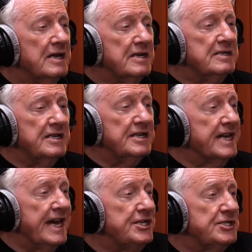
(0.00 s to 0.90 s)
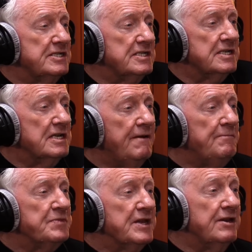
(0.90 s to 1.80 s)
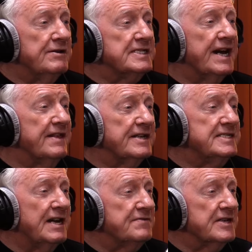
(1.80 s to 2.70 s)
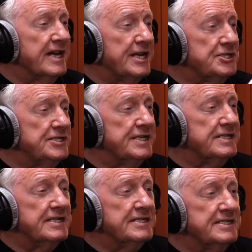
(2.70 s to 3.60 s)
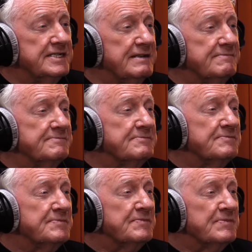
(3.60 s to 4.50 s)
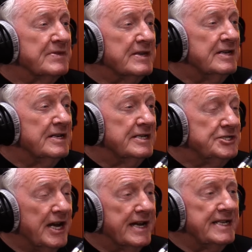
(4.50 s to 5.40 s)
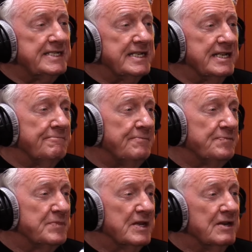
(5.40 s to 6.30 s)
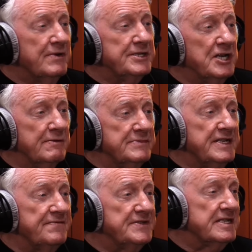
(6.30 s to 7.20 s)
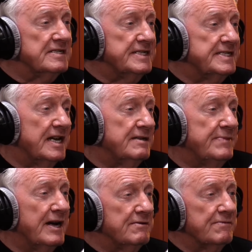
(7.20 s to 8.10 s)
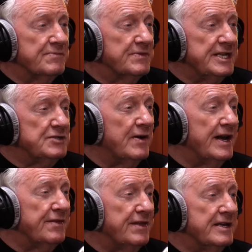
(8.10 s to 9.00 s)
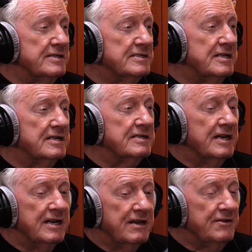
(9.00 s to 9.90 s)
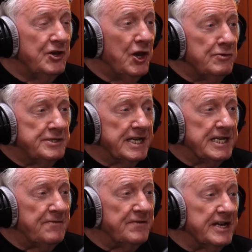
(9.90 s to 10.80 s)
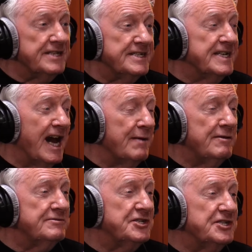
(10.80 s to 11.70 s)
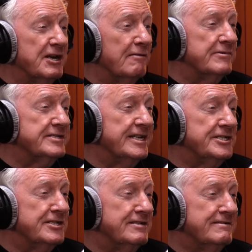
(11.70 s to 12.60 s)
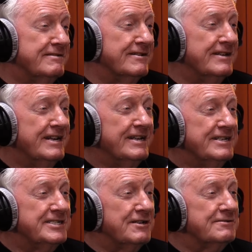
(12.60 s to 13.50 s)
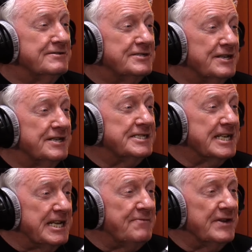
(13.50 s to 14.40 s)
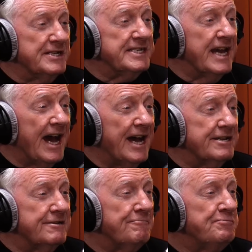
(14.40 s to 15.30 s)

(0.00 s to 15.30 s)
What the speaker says: and occasions. You know, it's like that daft occasion at Gigantica, where Tom Dove suddenly said about these white things, you know, huge significance. At the time, it was just a conversation. You know? So the significance it had,